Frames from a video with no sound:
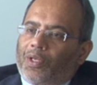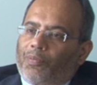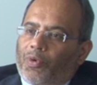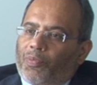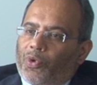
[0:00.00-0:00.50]

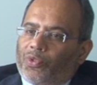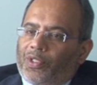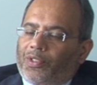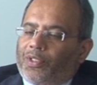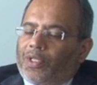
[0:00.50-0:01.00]

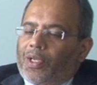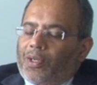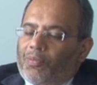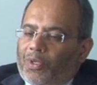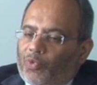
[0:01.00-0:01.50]
proposals,
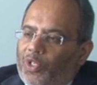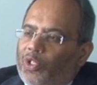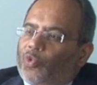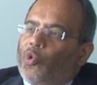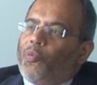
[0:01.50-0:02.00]
but we
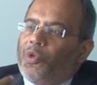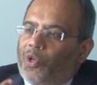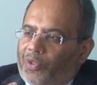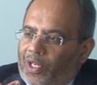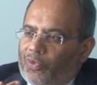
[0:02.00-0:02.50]
need to go
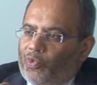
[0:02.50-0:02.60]
beyond that.